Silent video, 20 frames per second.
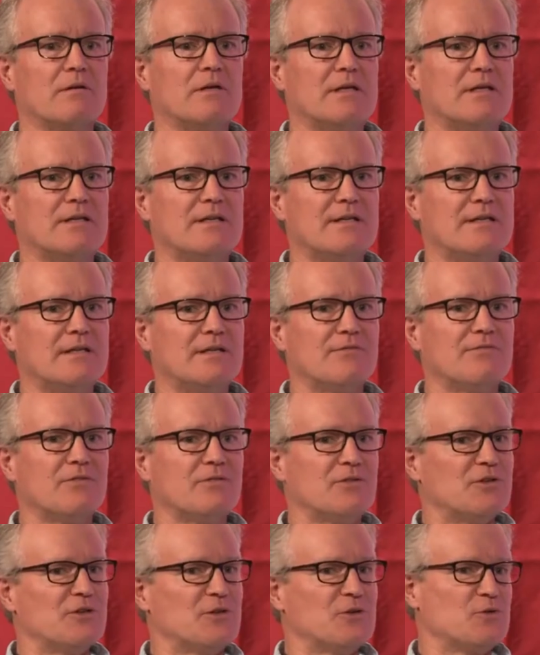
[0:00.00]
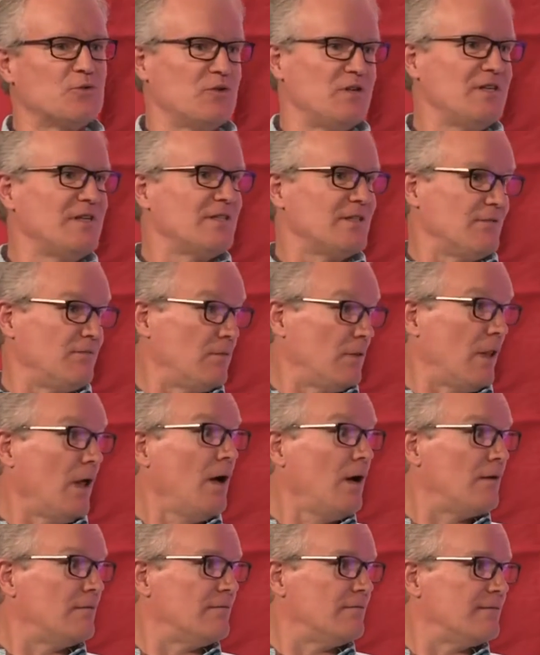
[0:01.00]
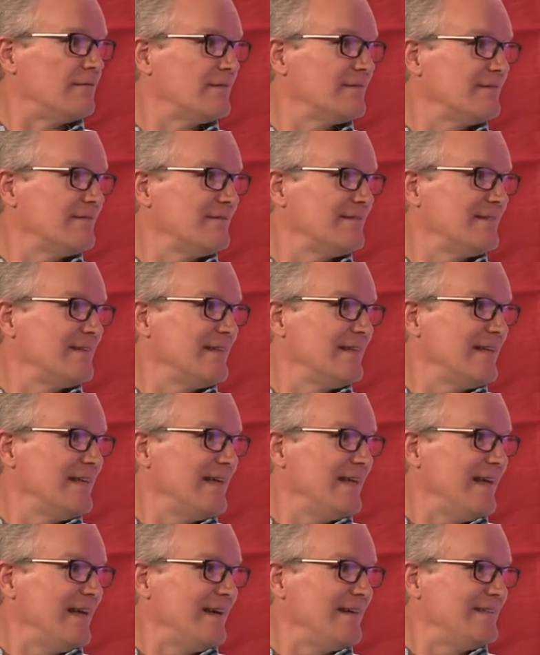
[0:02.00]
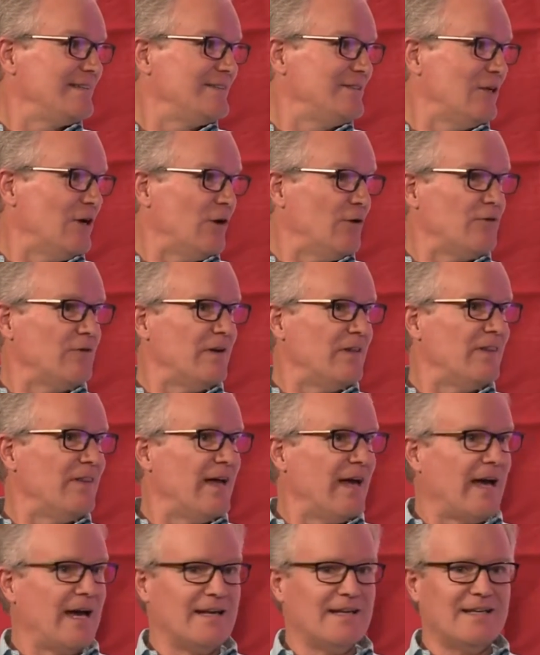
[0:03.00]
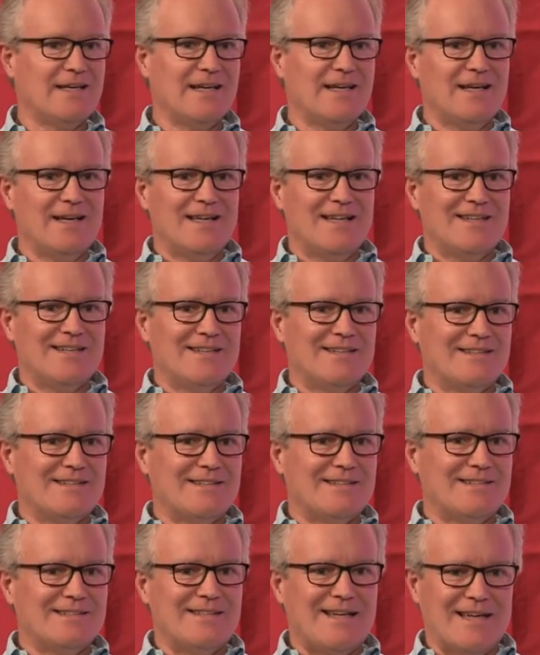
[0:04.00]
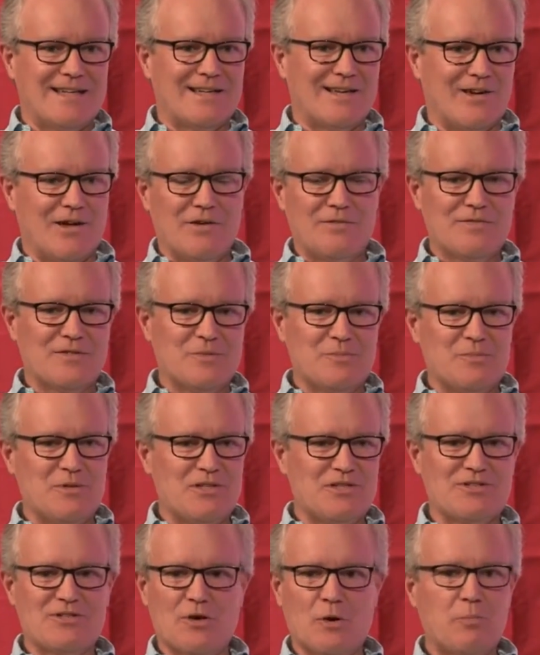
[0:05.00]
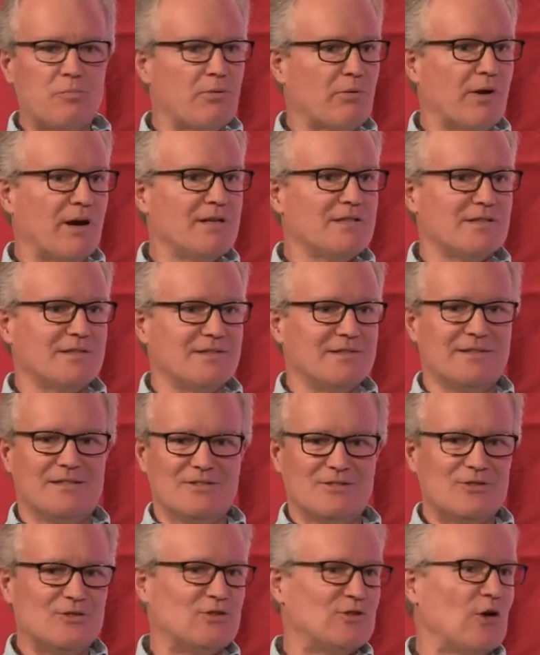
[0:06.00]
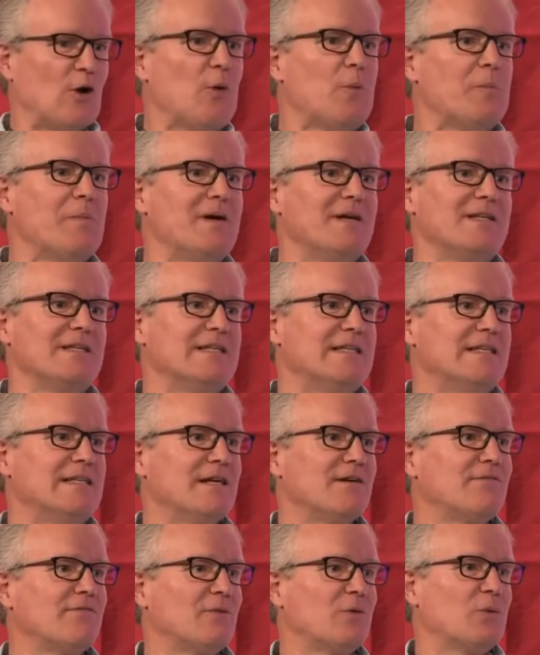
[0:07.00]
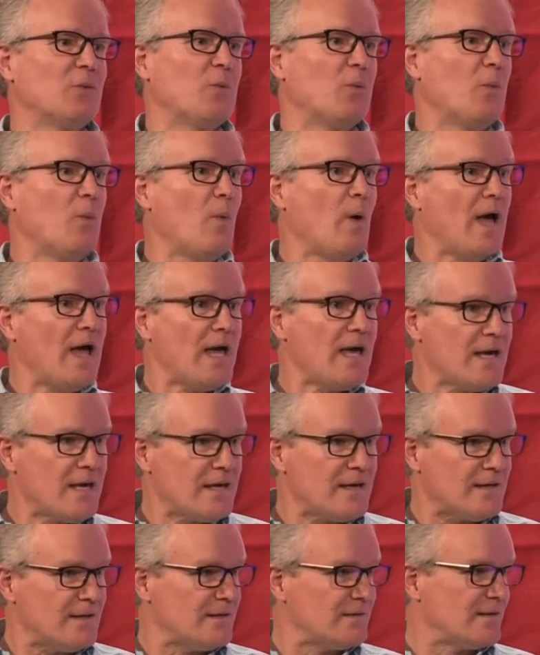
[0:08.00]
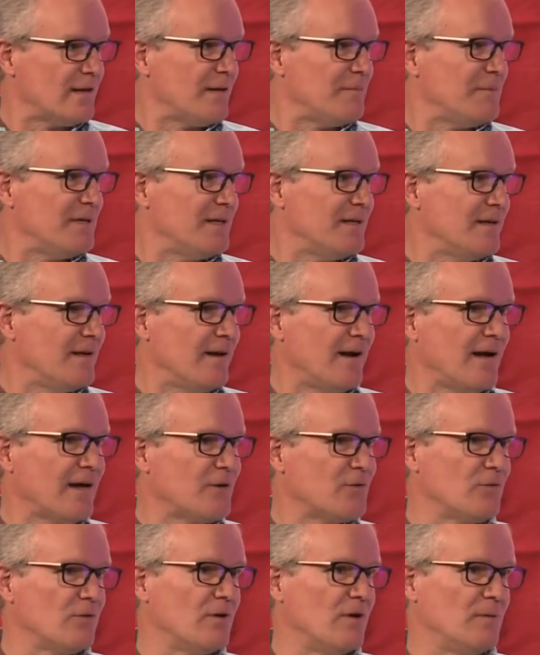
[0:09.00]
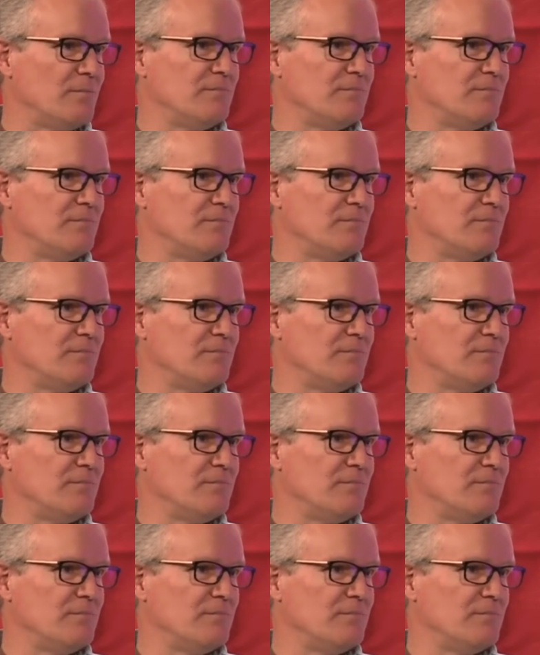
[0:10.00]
the different degrees of love, you know, and that love can be so present in so many different ways. I mean, I grew up,